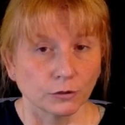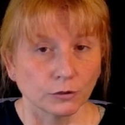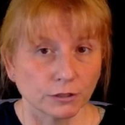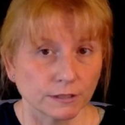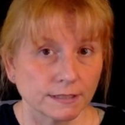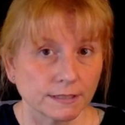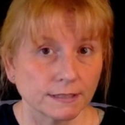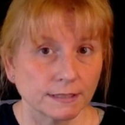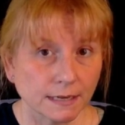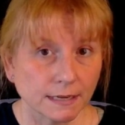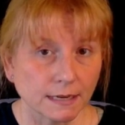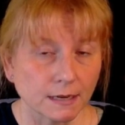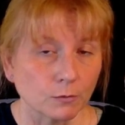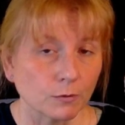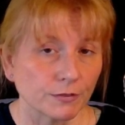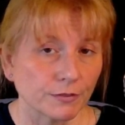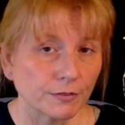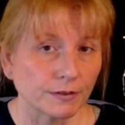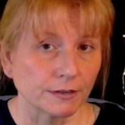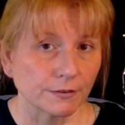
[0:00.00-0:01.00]
just see
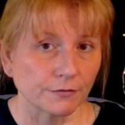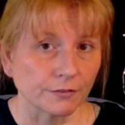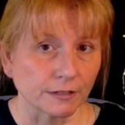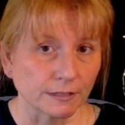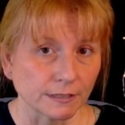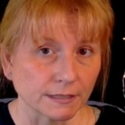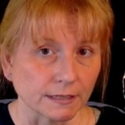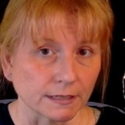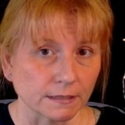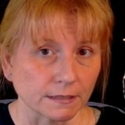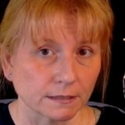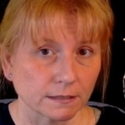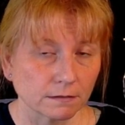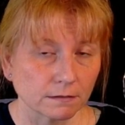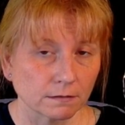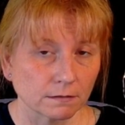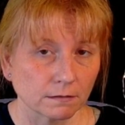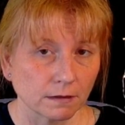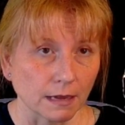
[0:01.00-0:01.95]
what the difference is